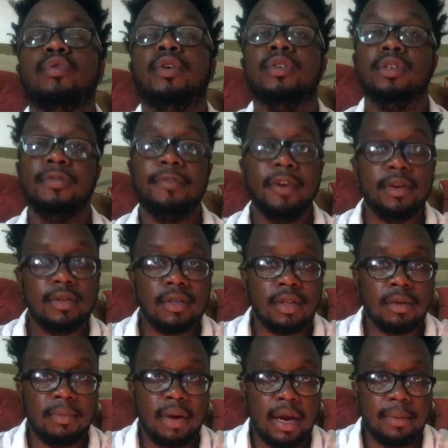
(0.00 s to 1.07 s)
there's a verse in
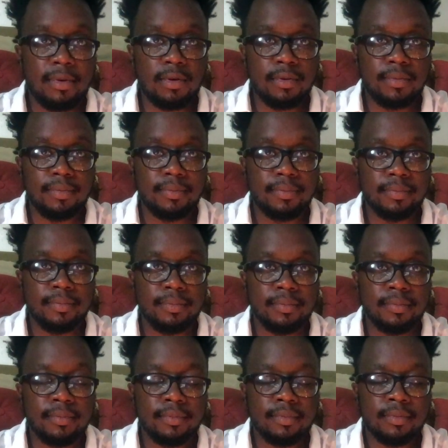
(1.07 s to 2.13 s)
the Bible,
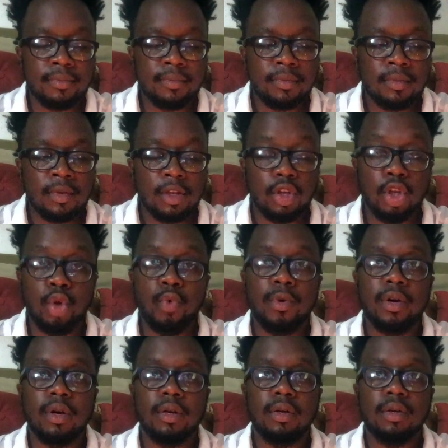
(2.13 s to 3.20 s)

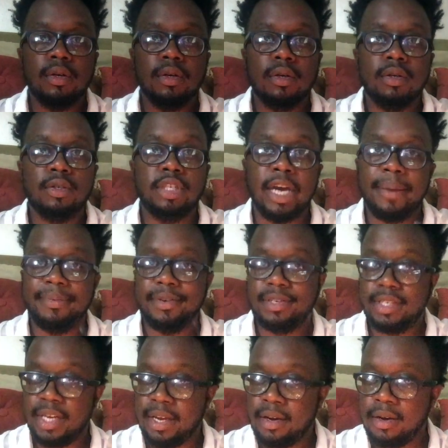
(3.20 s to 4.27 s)
Luke
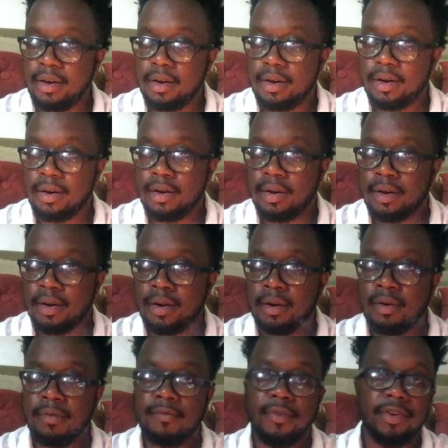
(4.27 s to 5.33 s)
chapter 10,
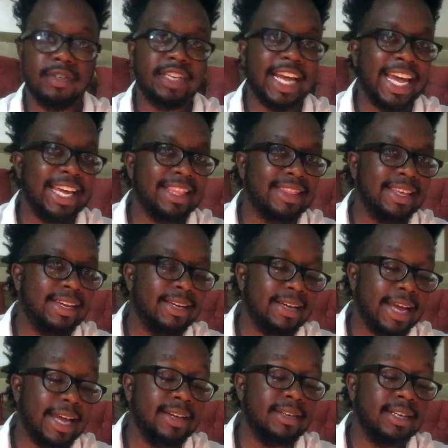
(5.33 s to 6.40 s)
verse
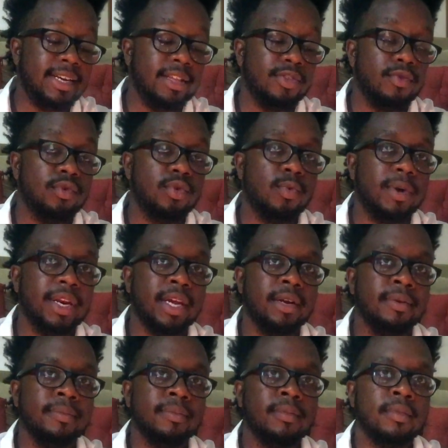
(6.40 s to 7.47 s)
18 through 20,
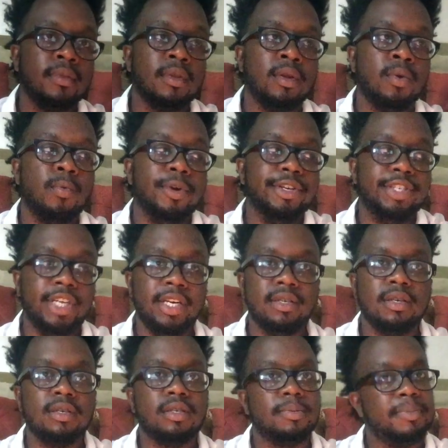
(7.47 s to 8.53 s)
where
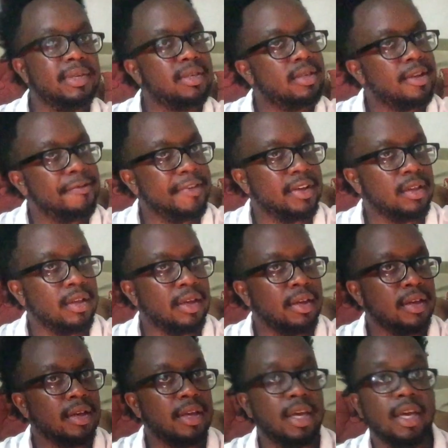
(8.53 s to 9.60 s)
Jesus specifically
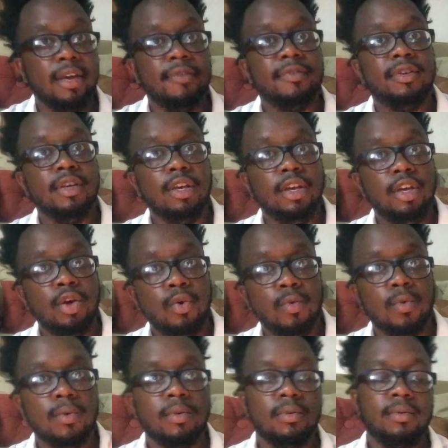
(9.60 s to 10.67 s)
gives
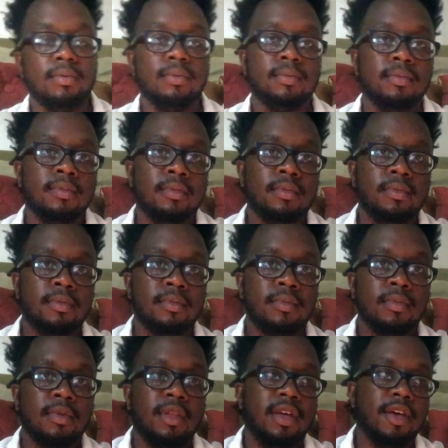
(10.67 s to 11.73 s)
you
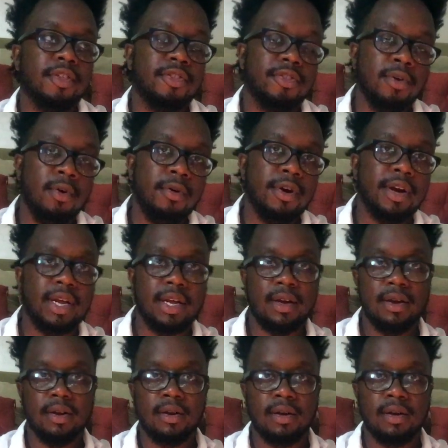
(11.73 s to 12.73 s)
the authority